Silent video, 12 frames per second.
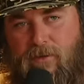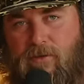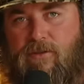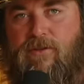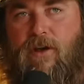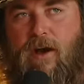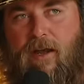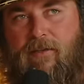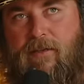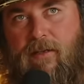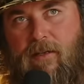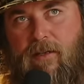there's
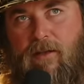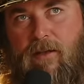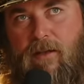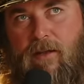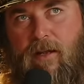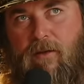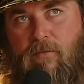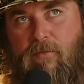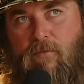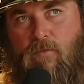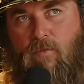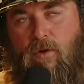not like
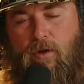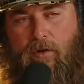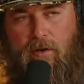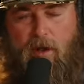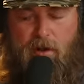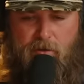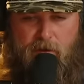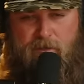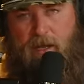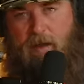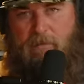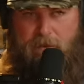we're not on the
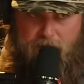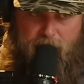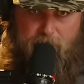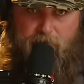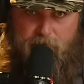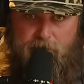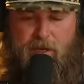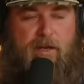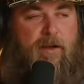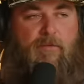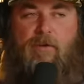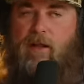top of the hill, which I
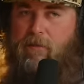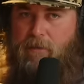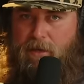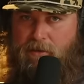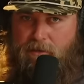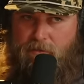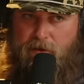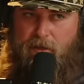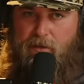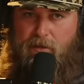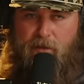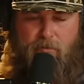don't recommend you
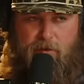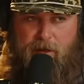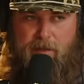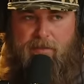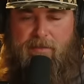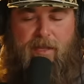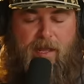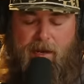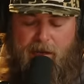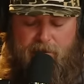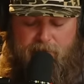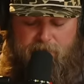doing. You don't want to get
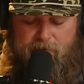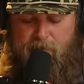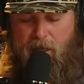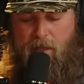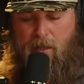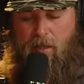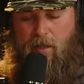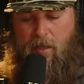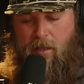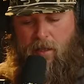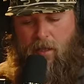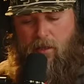skylined.
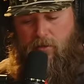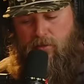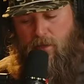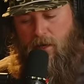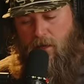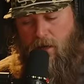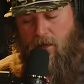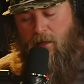There's not a lot of